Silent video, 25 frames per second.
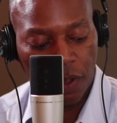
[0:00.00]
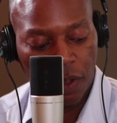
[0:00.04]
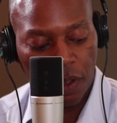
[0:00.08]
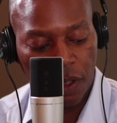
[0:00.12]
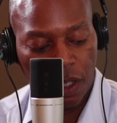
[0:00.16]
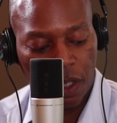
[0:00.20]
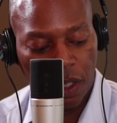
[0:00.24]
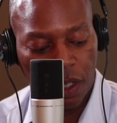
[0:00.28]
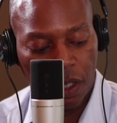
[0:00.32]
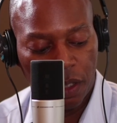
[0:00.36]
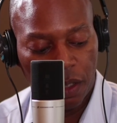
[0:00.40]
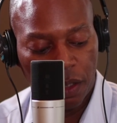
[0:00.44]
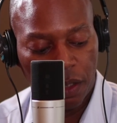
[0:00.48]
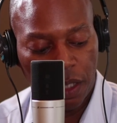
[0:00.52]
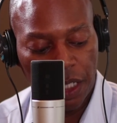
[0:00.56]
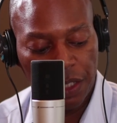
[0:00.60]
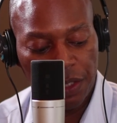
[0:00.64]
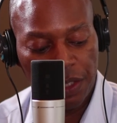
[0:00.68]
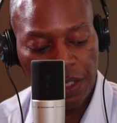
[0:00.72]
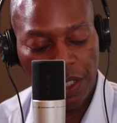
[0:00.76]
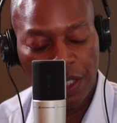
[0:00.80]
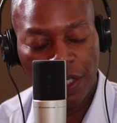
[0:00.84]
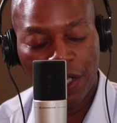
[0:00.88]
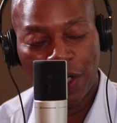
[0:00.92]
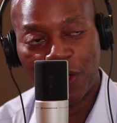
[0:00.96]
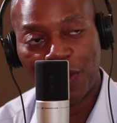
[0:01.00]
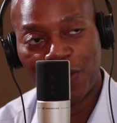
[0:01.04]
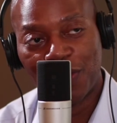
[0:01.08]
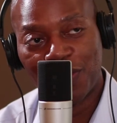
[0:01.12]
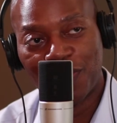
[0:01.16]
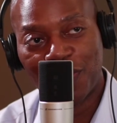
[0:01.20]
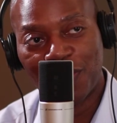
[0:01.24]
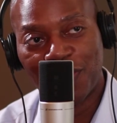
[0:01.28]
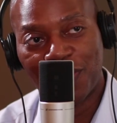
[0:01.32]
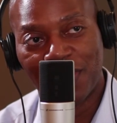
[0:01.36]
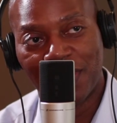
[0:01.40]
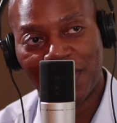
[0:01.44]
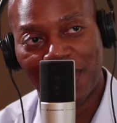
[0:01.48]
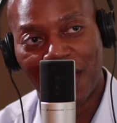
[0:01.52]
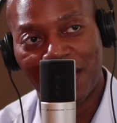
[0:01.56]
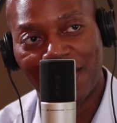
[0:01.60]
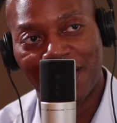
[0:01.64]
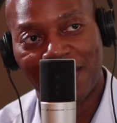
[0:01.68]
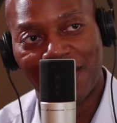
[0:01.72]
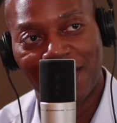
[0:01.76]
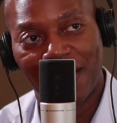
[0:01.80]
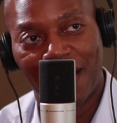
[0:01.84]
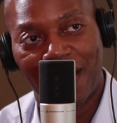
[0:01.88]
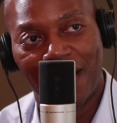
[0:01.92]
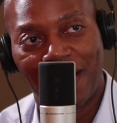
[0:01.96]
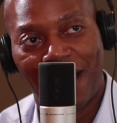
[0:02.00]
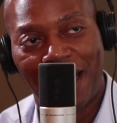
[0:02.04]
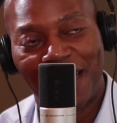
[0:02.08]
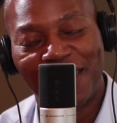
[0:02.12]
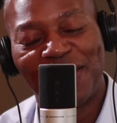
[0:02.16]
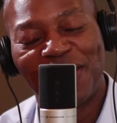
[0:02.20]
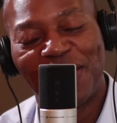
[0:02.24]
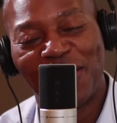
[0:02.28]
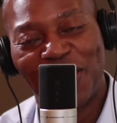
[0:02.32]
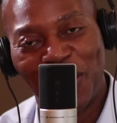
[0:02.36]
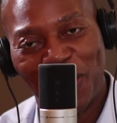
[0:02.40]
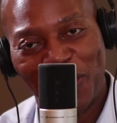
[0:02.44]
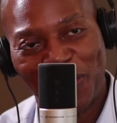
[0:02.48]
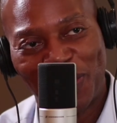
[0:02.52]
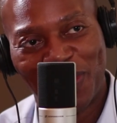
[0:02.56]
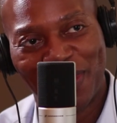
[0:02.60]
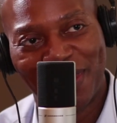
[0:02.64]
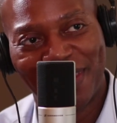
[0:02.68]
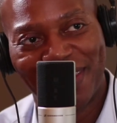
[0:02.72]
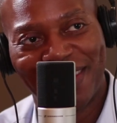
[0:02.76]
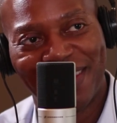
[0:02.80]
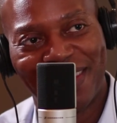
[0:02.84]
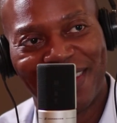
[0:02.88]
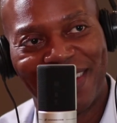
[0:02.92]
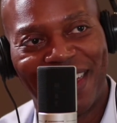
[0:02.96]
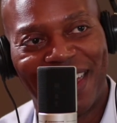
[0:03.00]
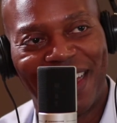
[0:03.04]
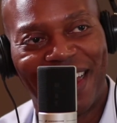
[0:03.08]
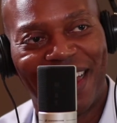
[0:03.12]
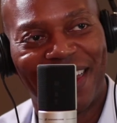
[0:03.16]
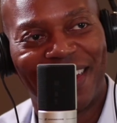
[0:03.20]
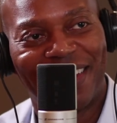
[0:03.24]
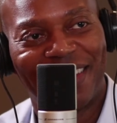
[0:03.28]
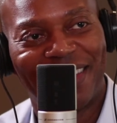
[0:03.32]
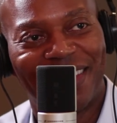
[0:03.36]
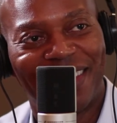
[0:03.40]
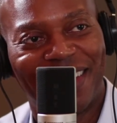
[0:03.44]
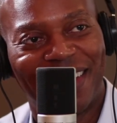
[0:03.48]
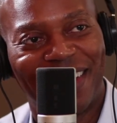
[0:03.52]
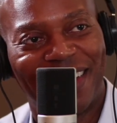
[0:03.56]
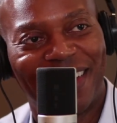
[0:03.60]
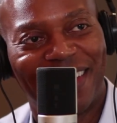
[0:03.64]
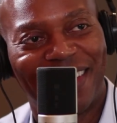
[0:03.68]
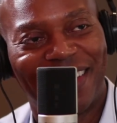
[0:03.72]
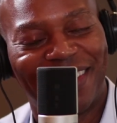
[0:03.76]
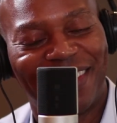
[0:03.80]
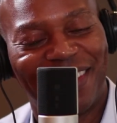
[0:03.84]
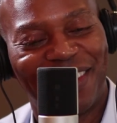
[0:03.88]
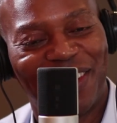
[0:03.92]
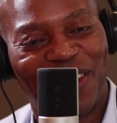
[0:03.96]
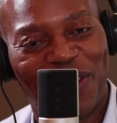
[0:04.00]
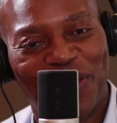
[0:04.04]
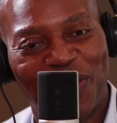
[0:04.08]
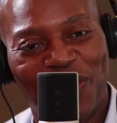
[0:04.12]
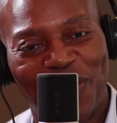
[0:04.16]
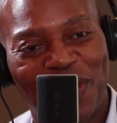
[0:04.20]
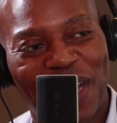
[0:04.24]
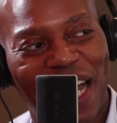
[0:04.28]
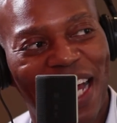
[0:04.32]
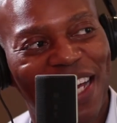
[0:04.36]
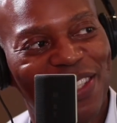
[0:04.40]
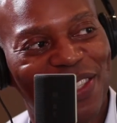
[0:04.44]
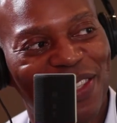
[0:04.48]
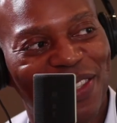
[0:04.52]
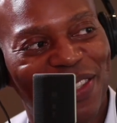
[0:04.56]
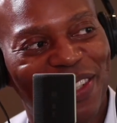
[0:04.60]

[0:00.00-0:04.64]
STOs versus ICOs, right? And you guys